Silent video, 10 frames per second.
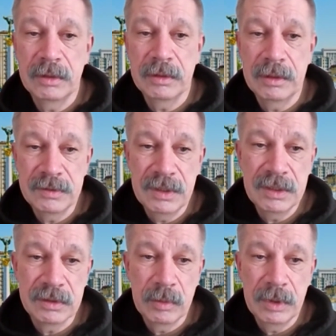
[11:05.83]

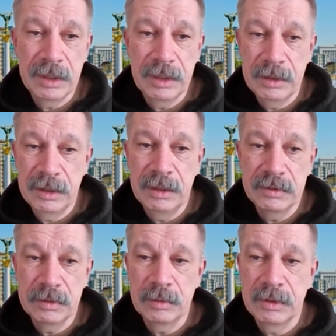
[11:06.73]
organizations where he
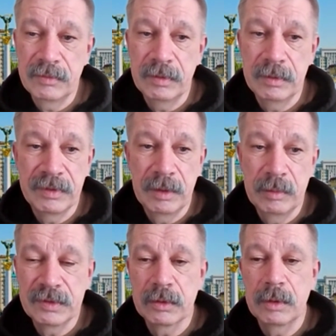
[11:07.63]
is looking for the
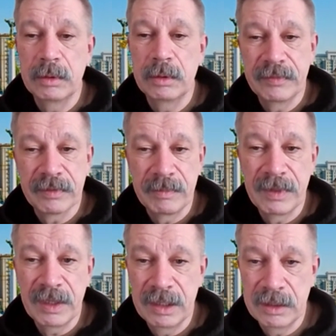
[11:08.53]
withdrawal from
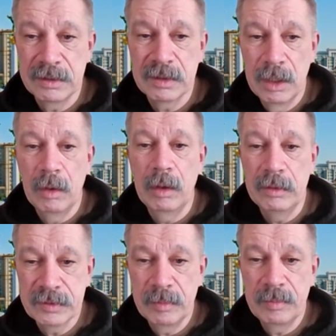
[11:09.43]
that. Is
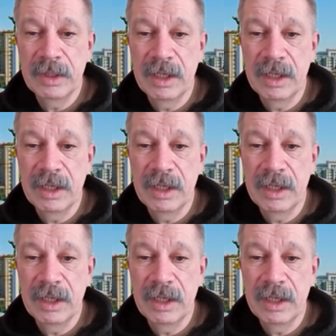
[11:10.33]
also